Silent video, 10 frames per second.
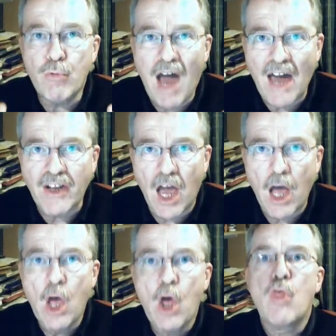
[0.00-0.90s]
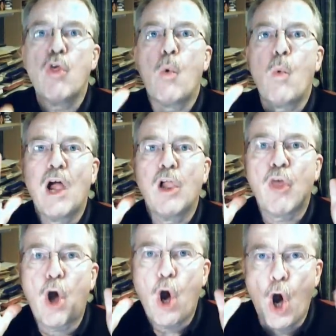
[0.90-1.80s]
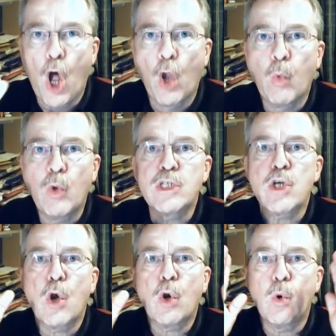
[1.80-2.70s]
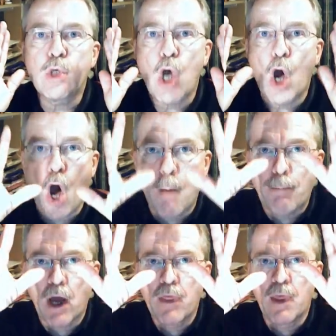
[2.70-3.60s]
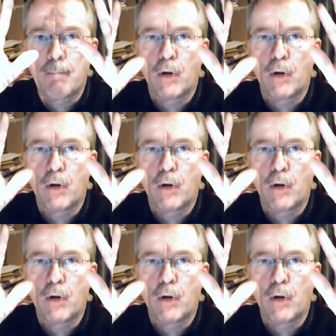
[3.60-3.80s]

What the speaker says: rata, the wealth always goes up the